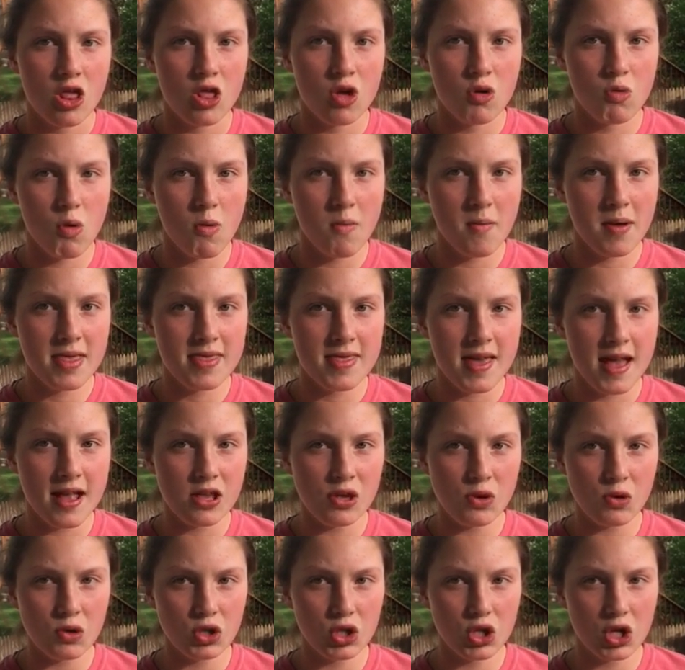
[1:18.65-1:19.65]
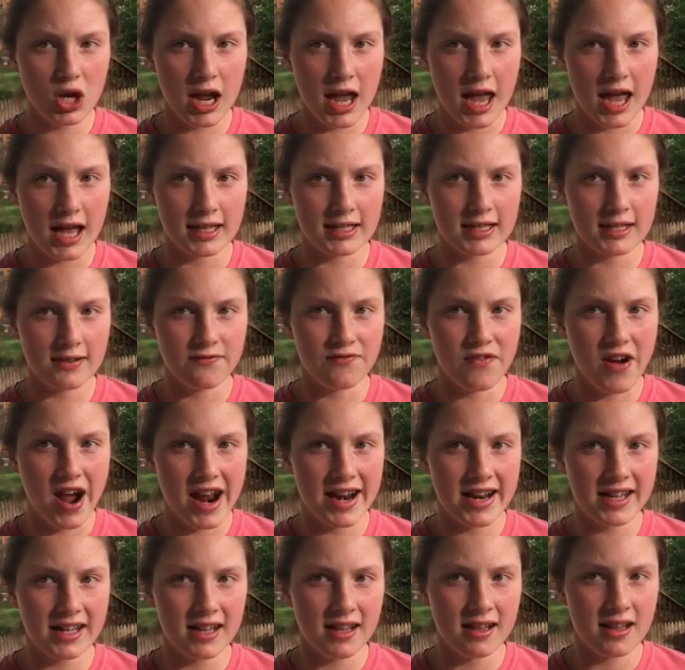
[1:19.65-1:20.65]
The women then use their hands to
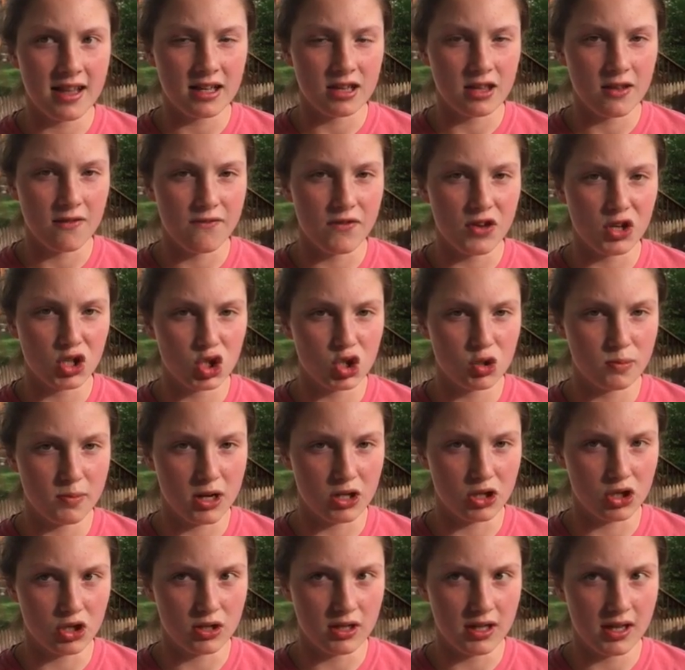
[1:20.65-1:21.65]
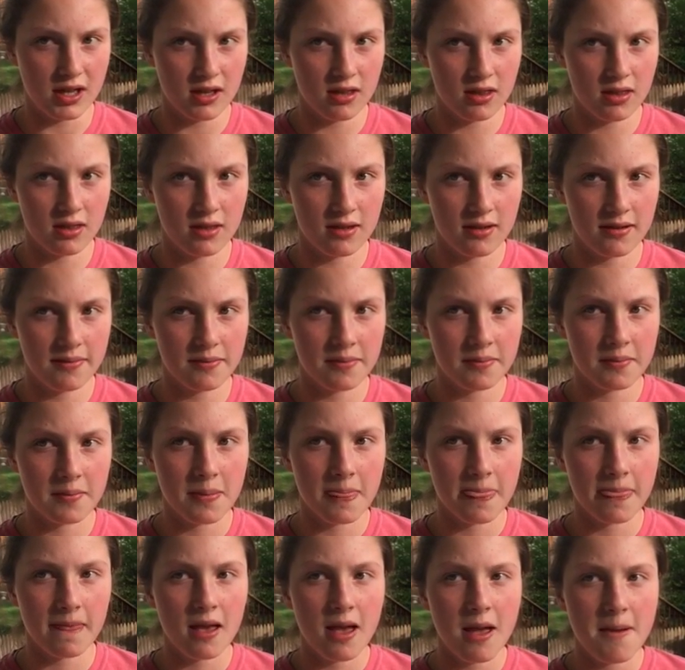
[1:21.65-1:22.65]
find and collect the fish from underneath.
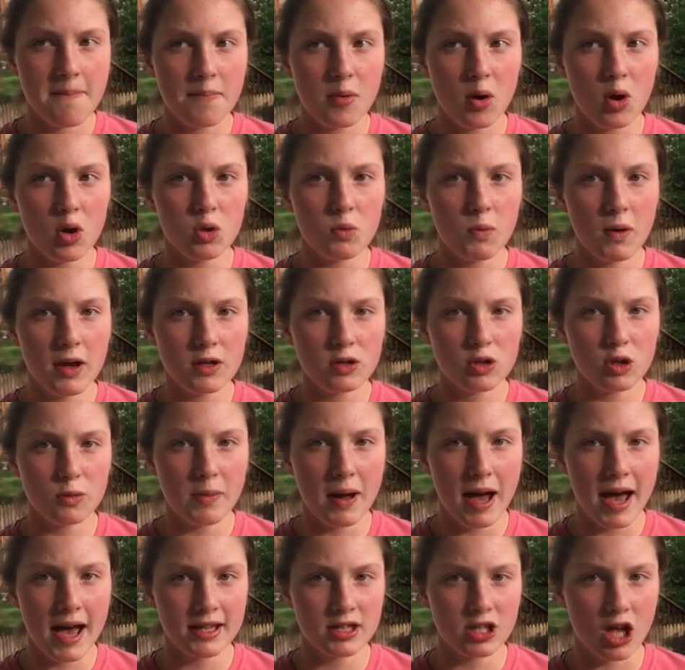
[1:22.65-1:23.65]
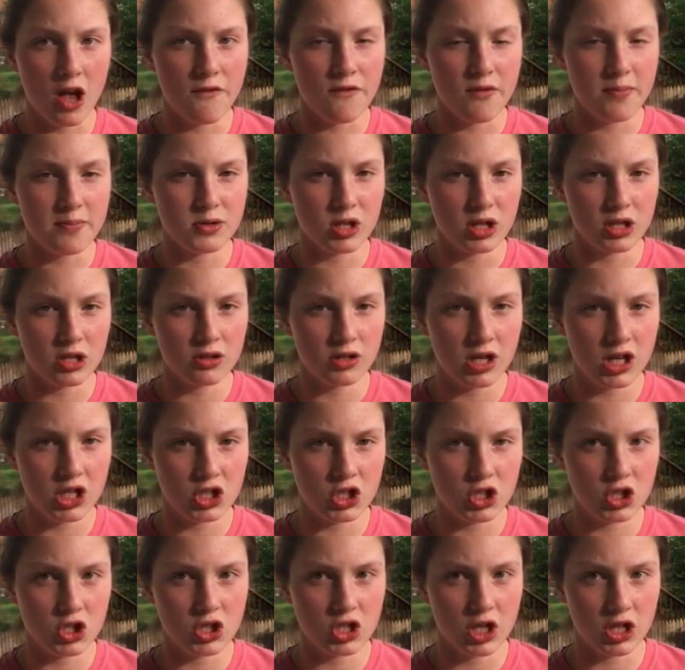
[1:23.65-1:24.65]
Both ways are passed on from
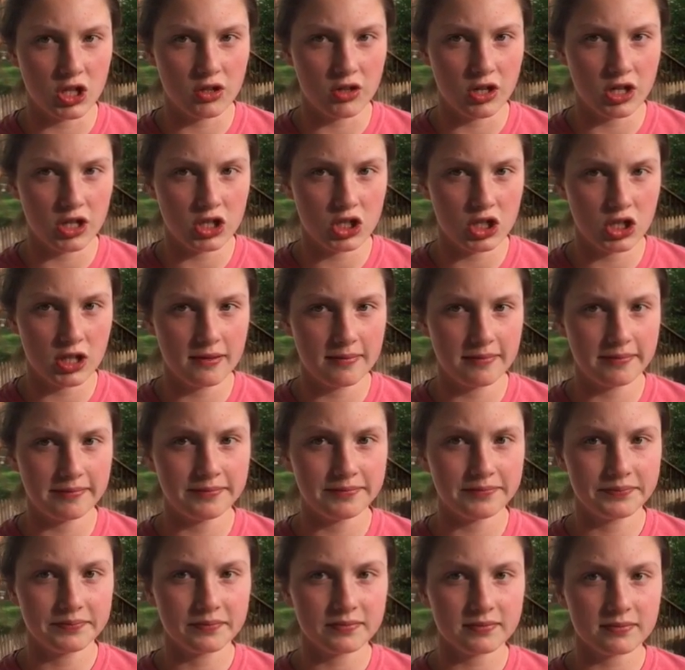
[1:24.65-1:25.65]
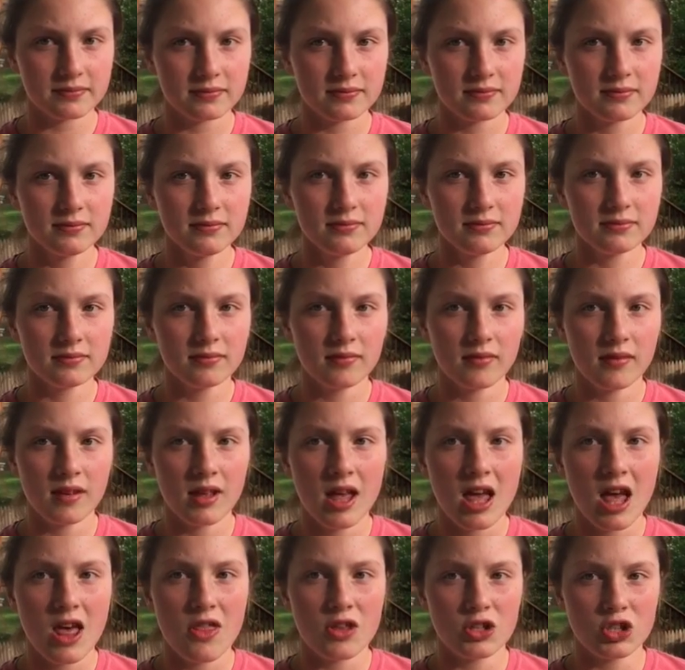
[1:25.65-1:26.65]
generation to generation.
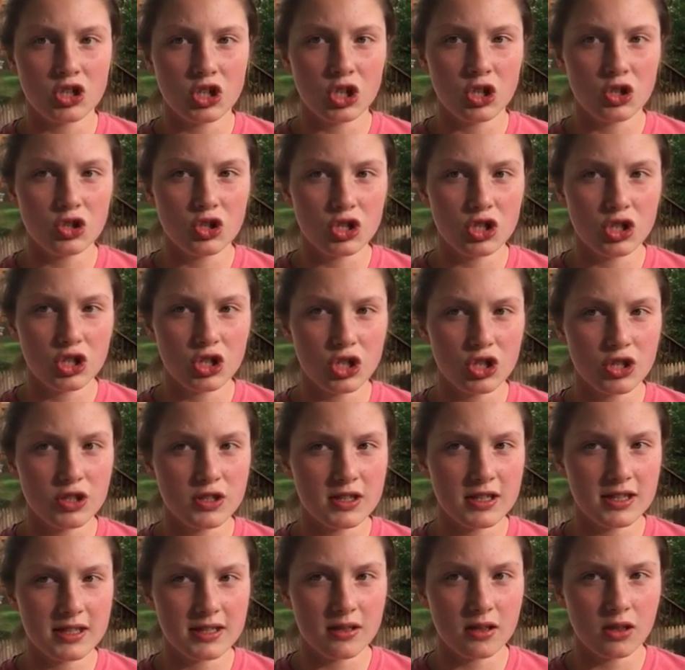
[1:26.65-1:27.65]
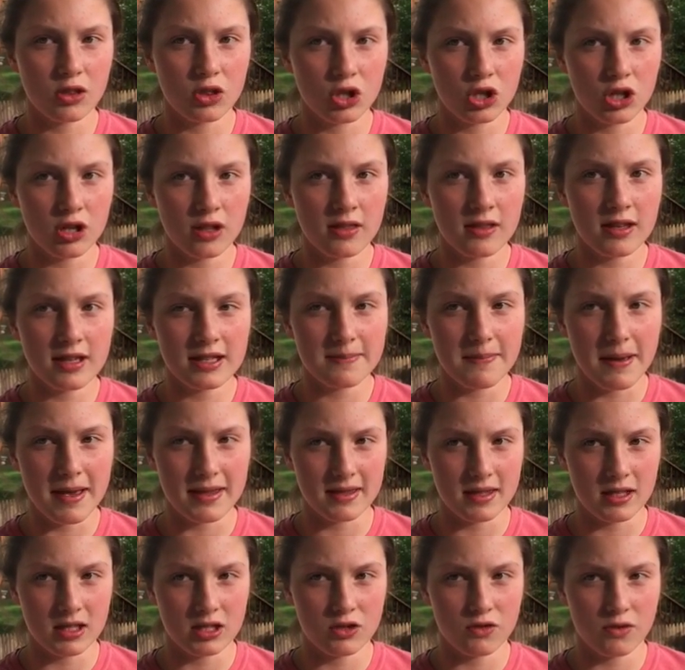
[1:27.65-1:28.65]
The children learn these
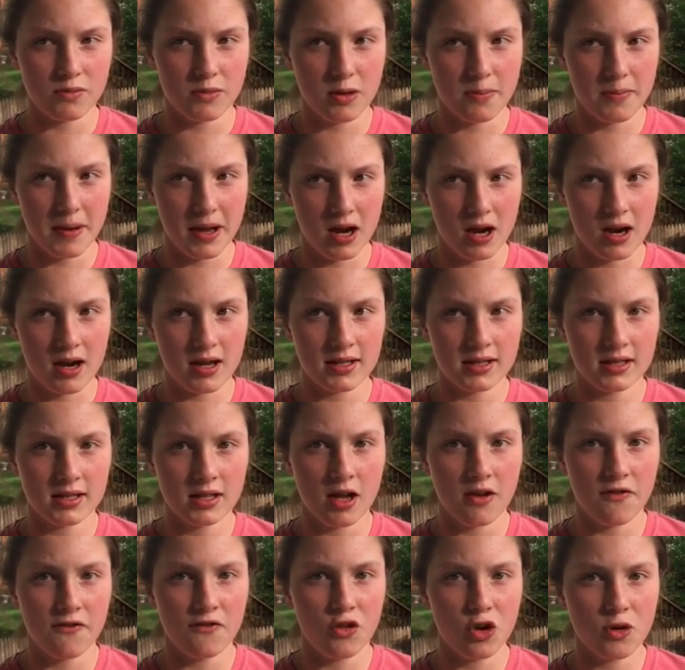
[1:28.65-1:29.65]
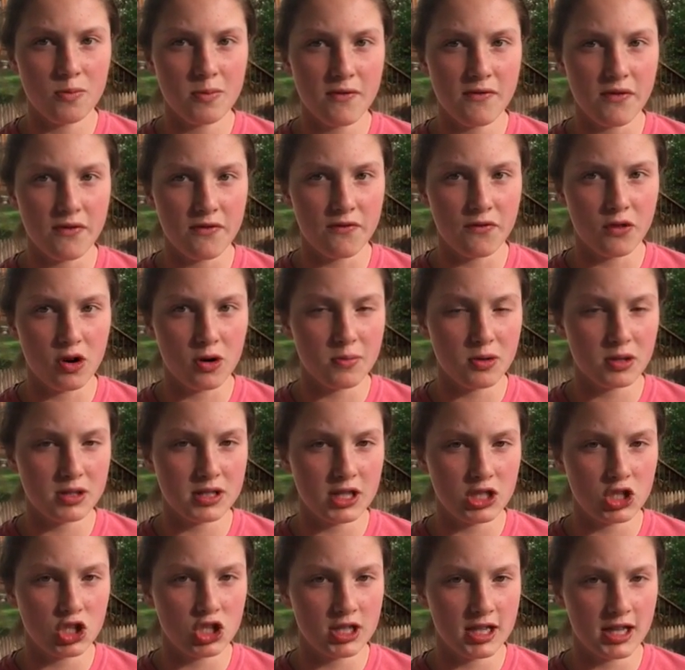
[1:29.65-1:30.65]
methods from their parents, a form of informal
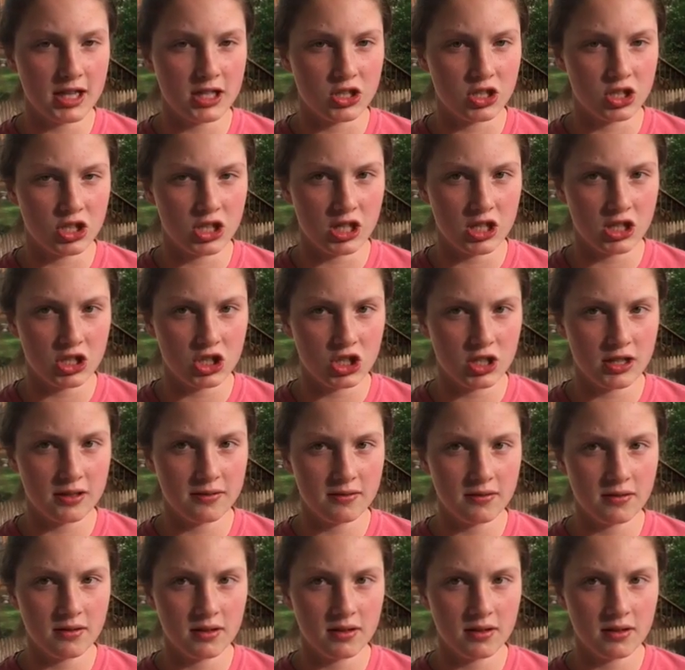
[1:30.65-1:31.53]
teaching and education.